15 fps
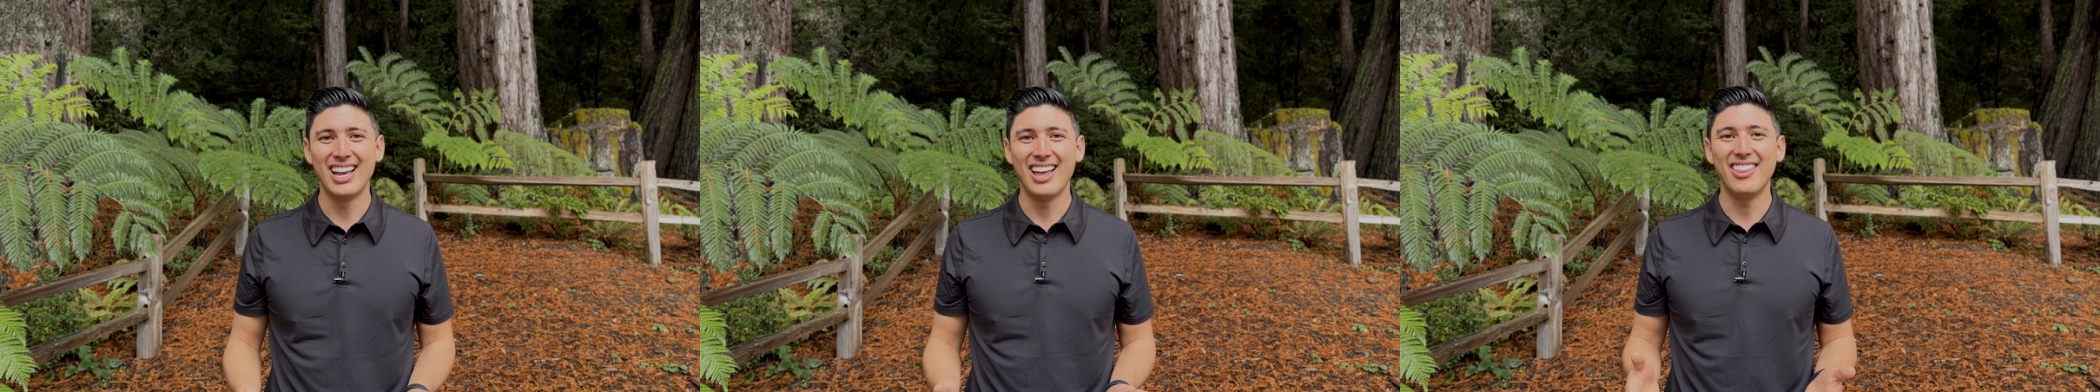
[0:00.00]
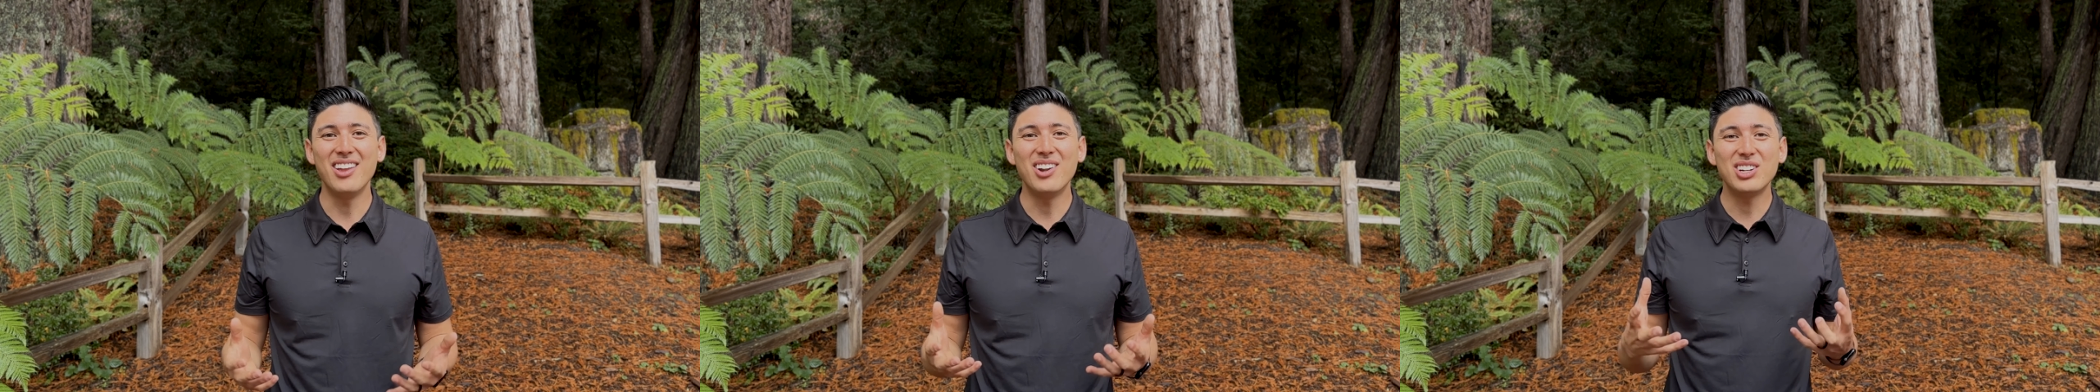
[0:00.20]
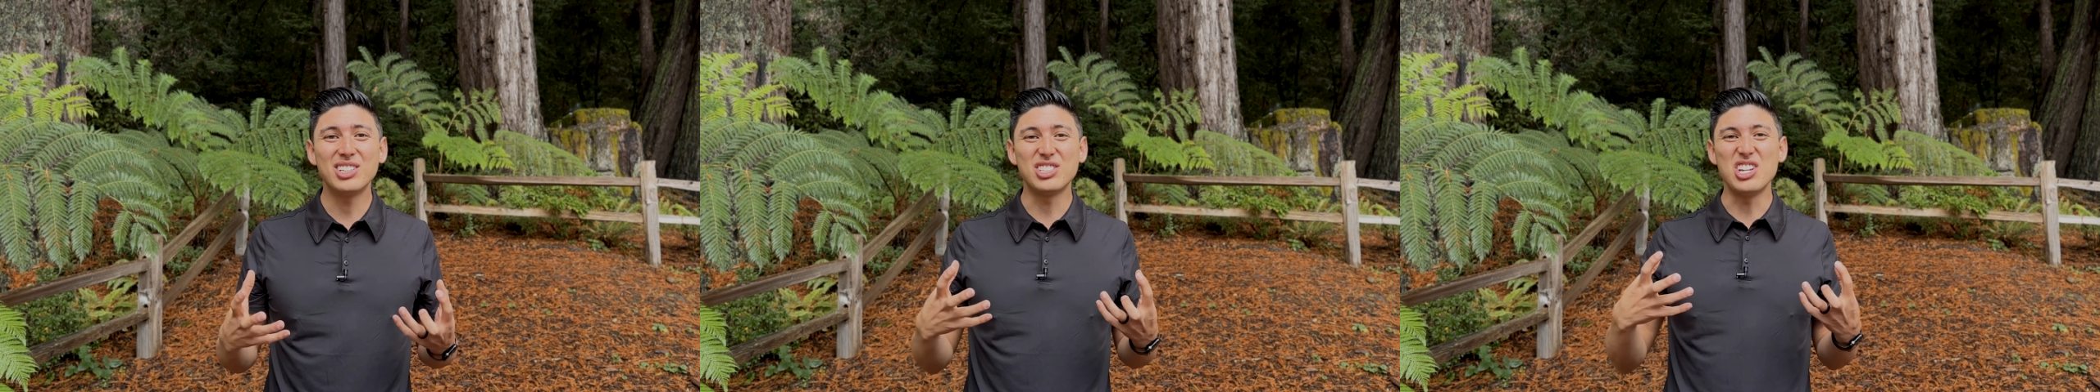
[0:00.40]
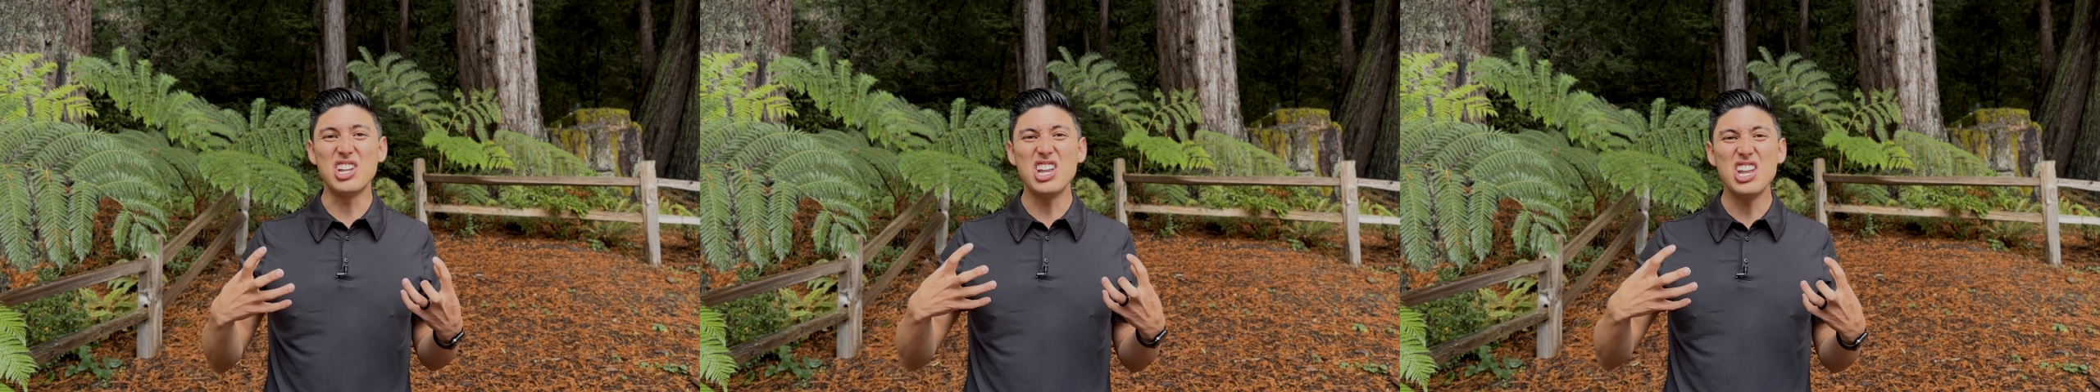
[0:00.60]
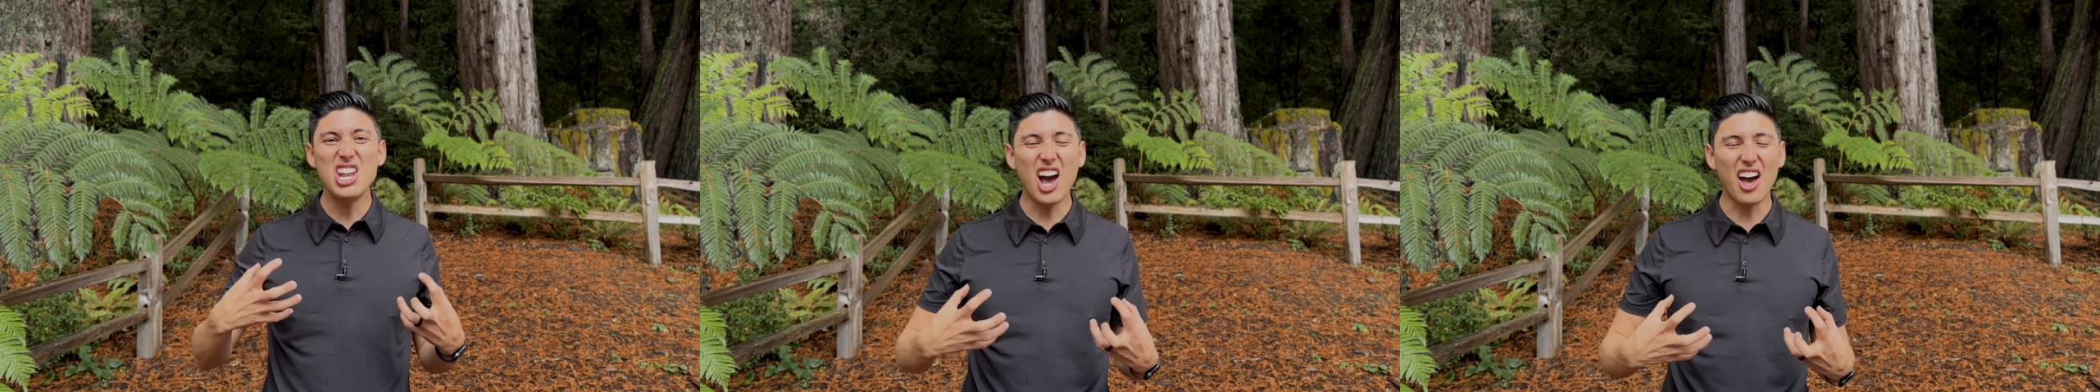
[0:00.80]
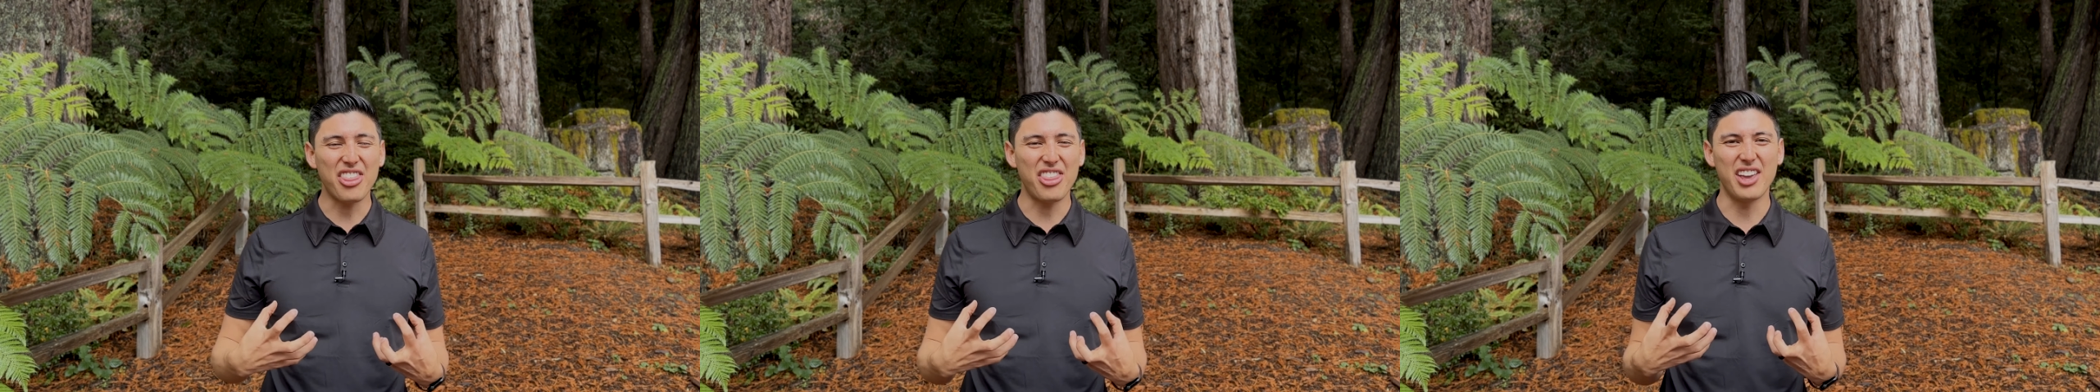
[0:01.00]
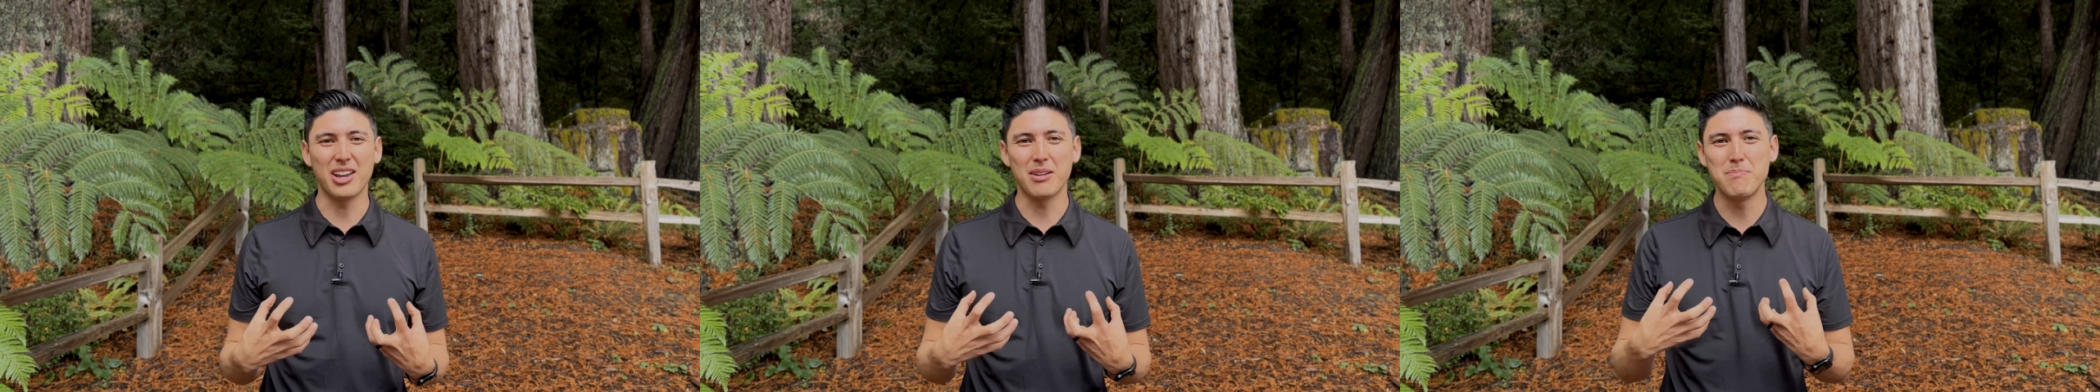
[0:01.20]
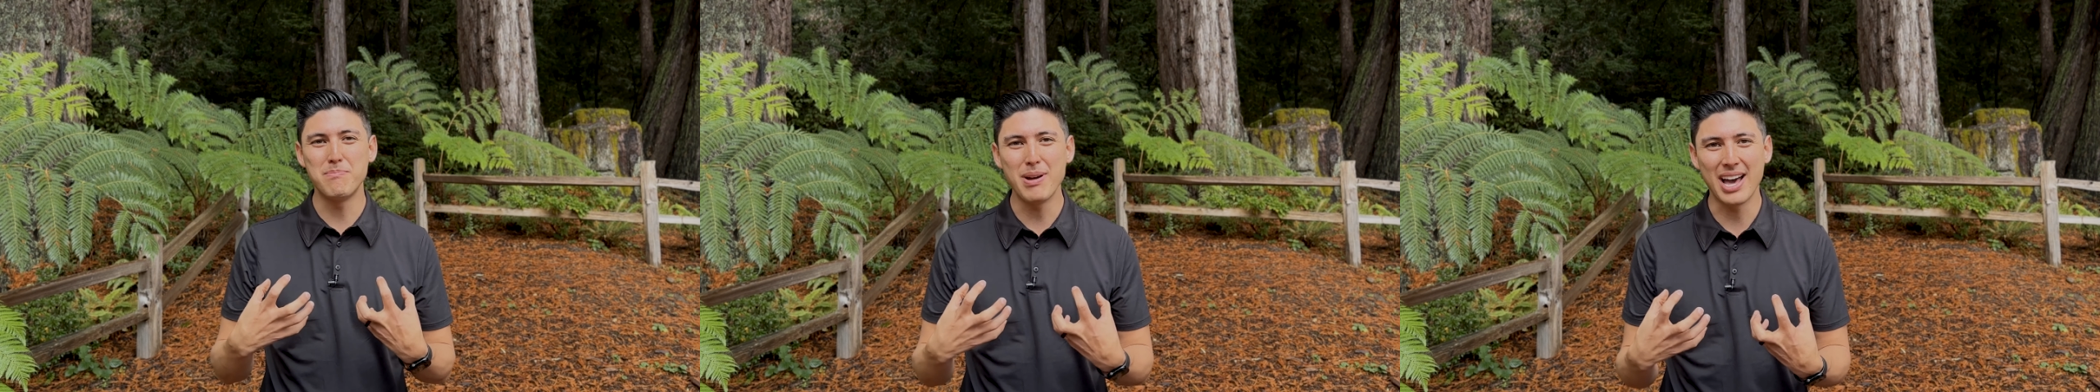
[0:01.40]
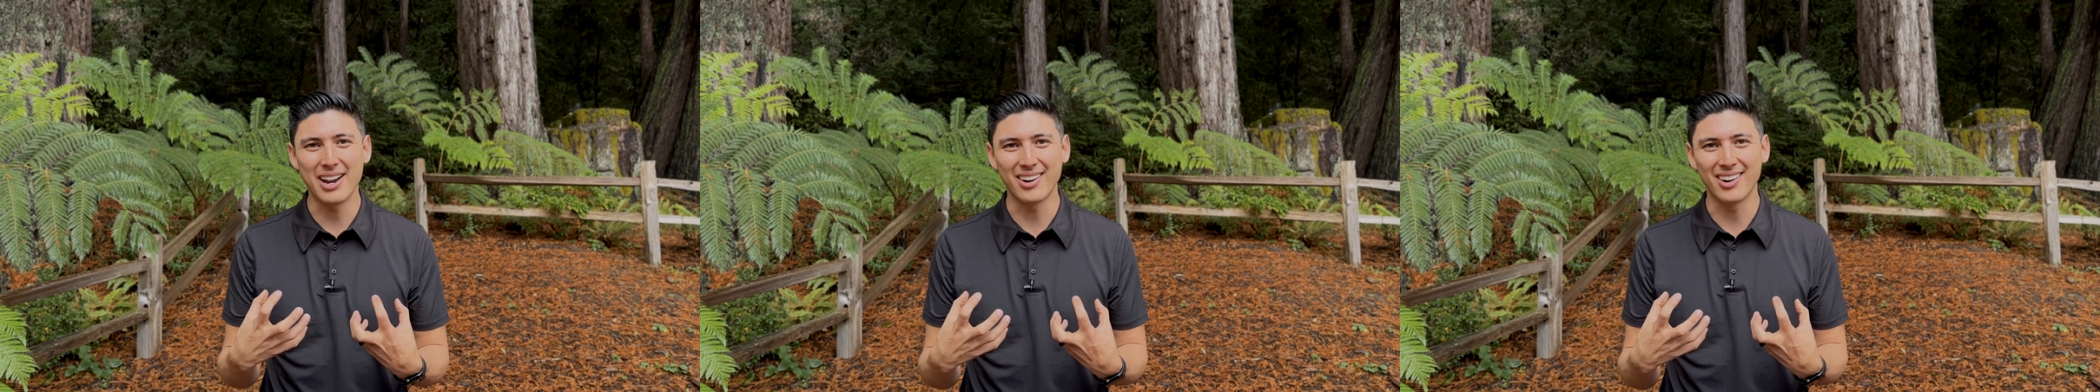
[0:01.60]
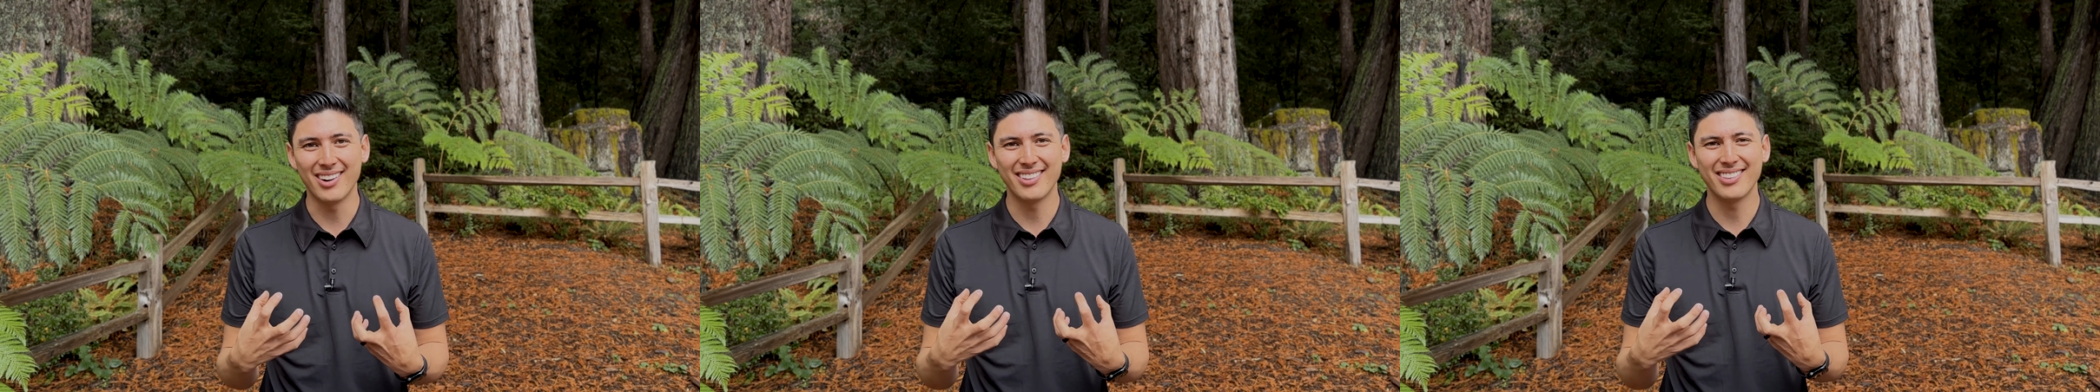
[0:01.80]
there is nothing better